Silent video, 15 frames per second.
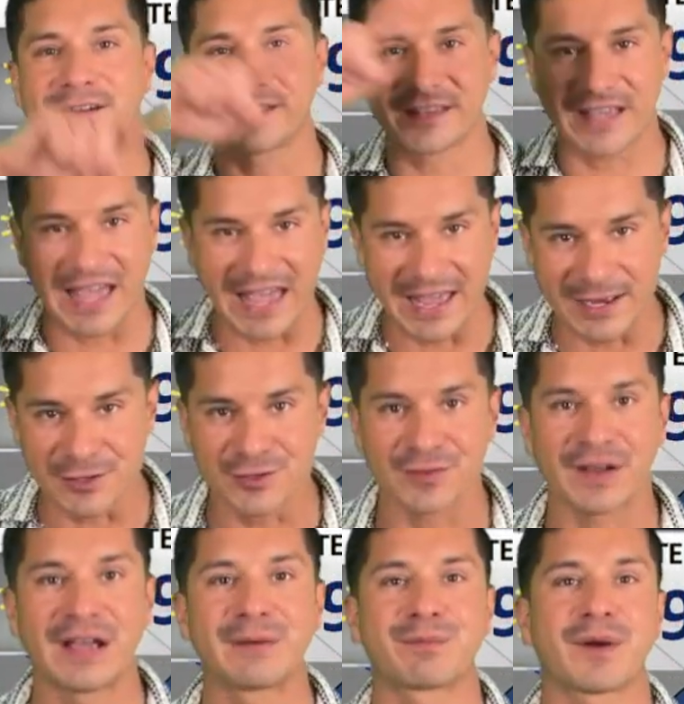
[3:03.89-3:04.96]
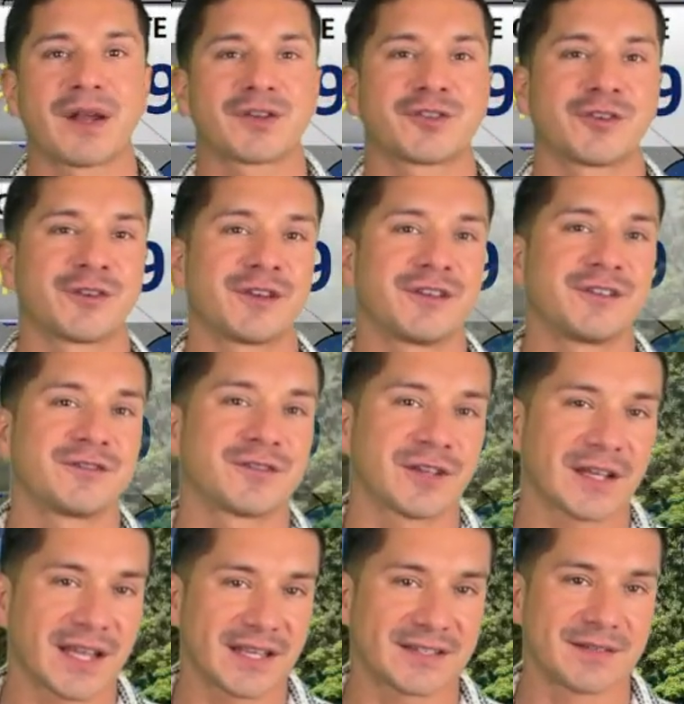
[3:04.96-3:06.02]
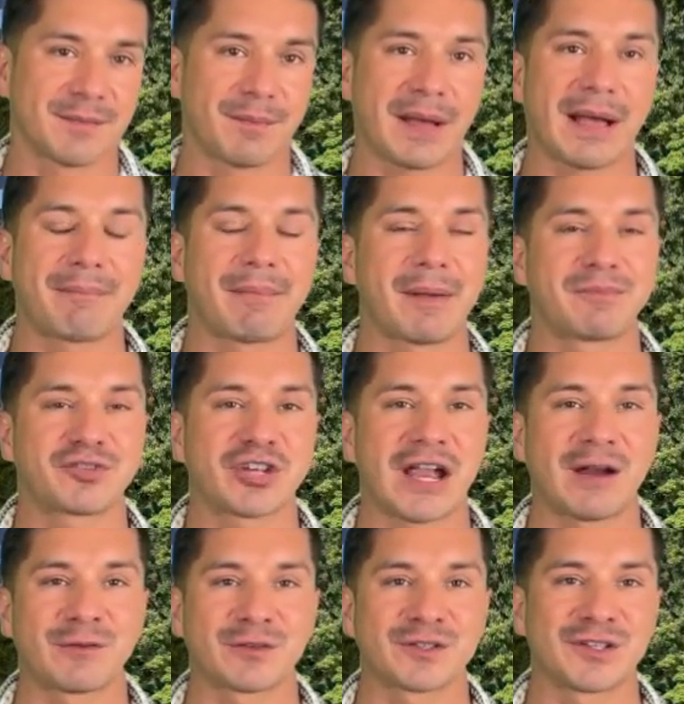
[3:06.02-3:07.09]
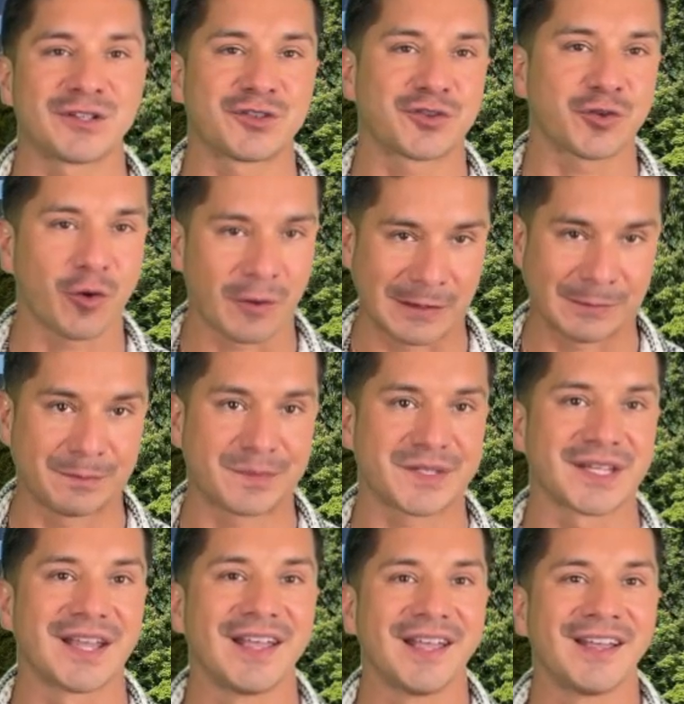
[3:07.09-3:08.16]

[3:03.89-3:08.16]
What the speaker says: At the edge of high pressure, you usually get some pop-up showers and storms.